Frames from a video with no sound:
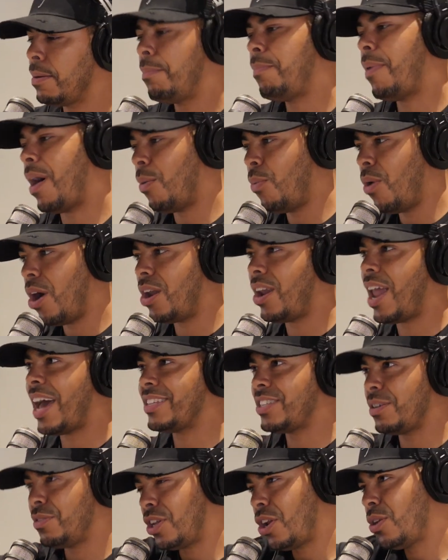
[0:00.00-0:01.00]
But I weren't like,
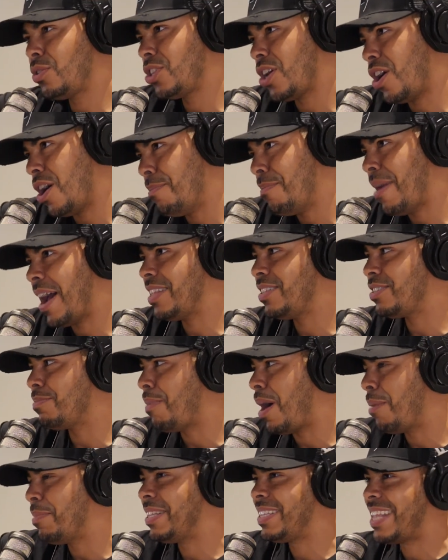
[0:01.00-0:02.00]
so you know, certain man's
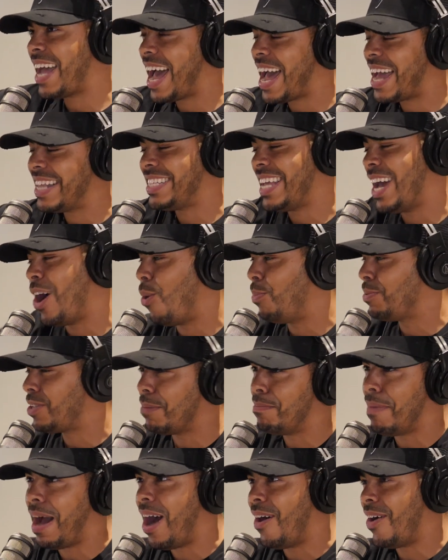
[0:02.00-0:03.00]
mum and dad helped
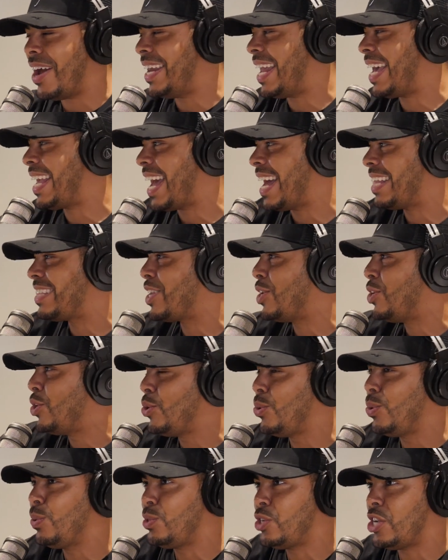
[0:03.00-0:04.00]
them out and they had the
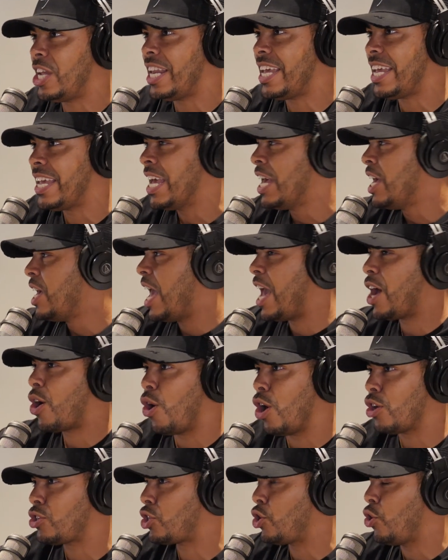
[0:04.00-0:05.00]
new Jilly. It
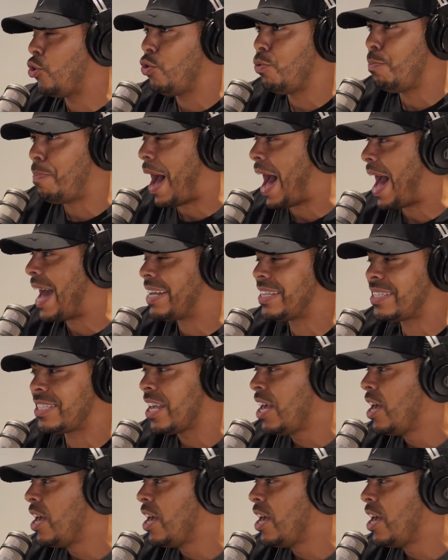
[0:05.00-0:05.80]
cost 2 bags.